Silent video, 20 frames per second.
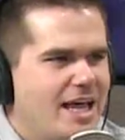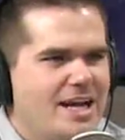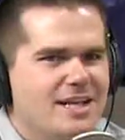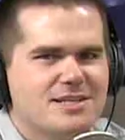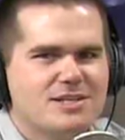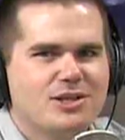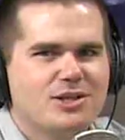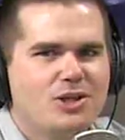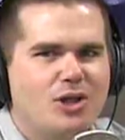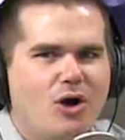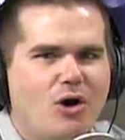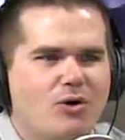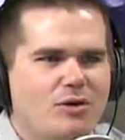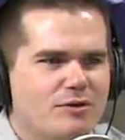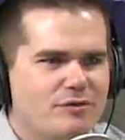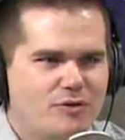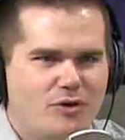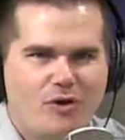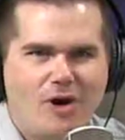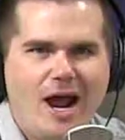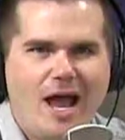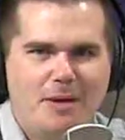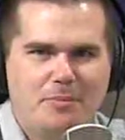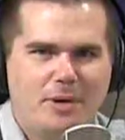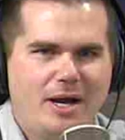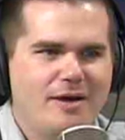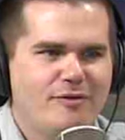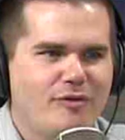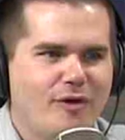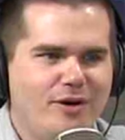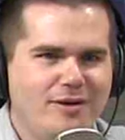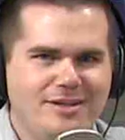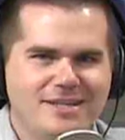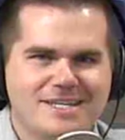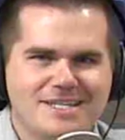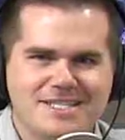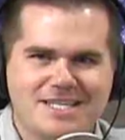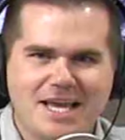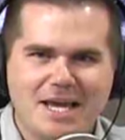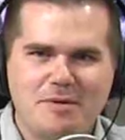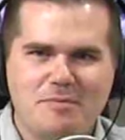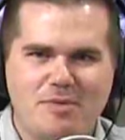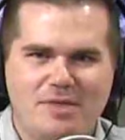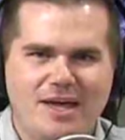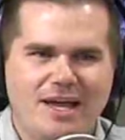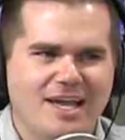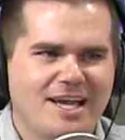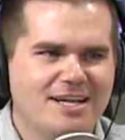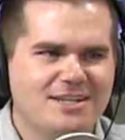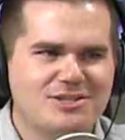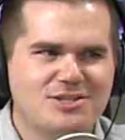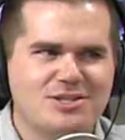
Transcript: that is a load of crap. I've heard the same thing.